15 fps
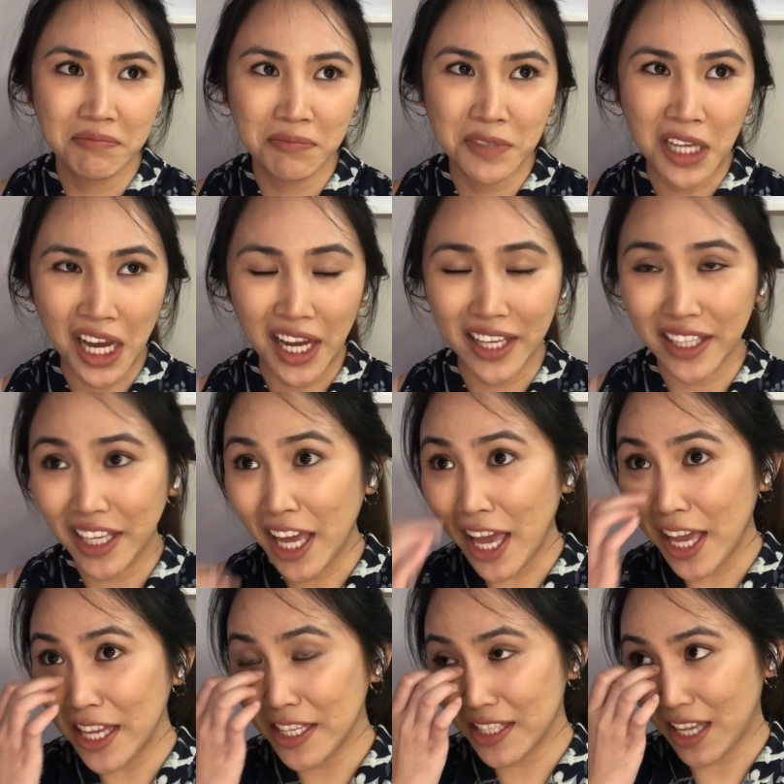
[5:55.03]
Yeah, I
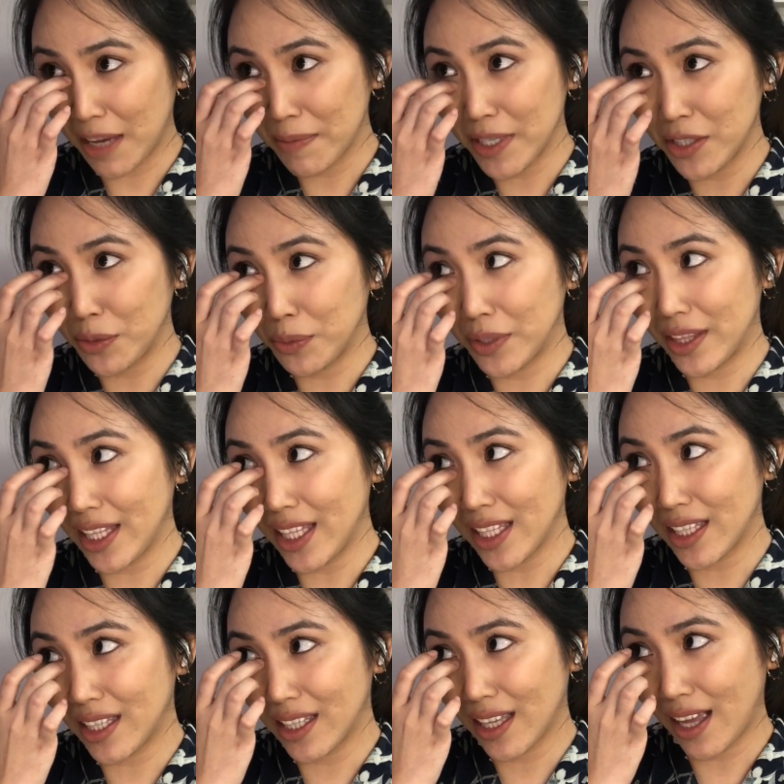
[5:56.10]
guess. I mean, you would think.
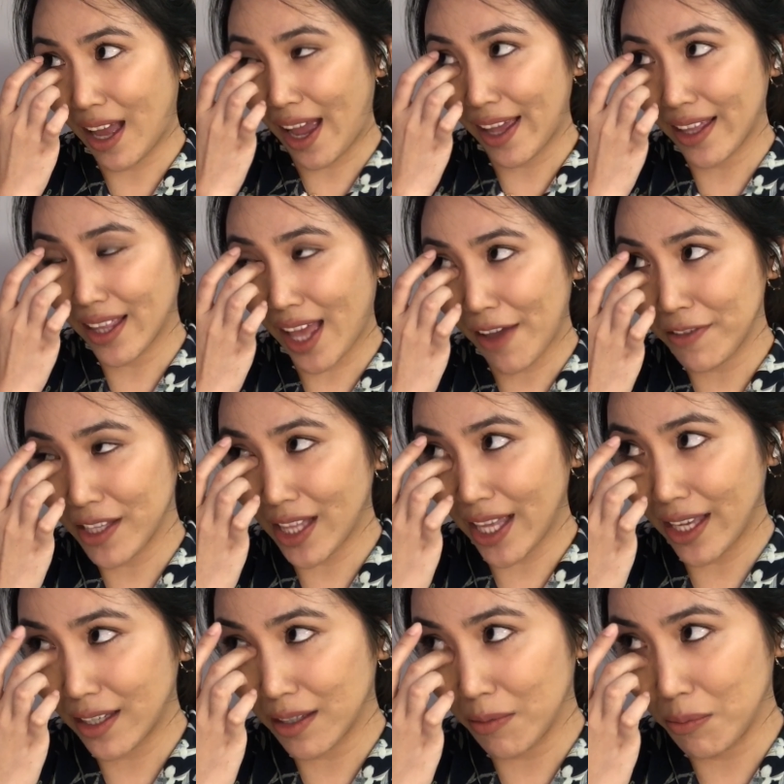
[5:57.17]
I feel like